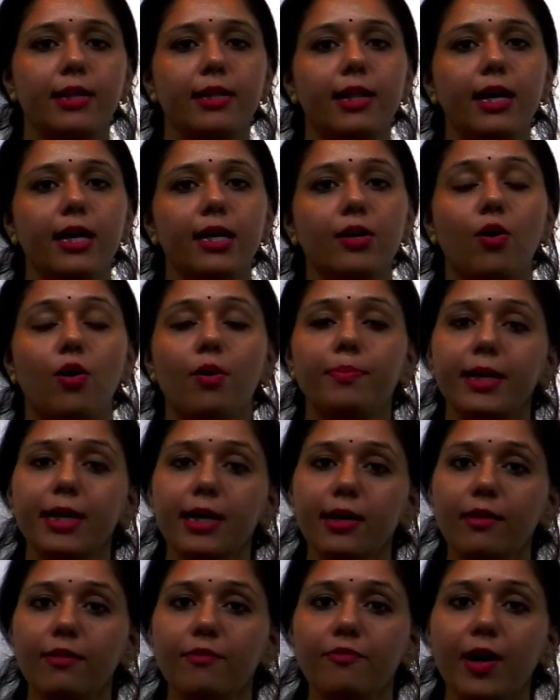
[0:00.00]
then
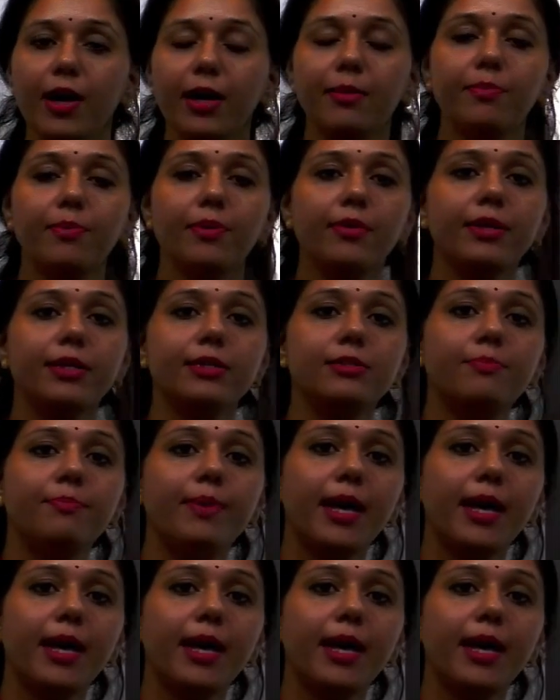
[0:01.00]
optical fiber, its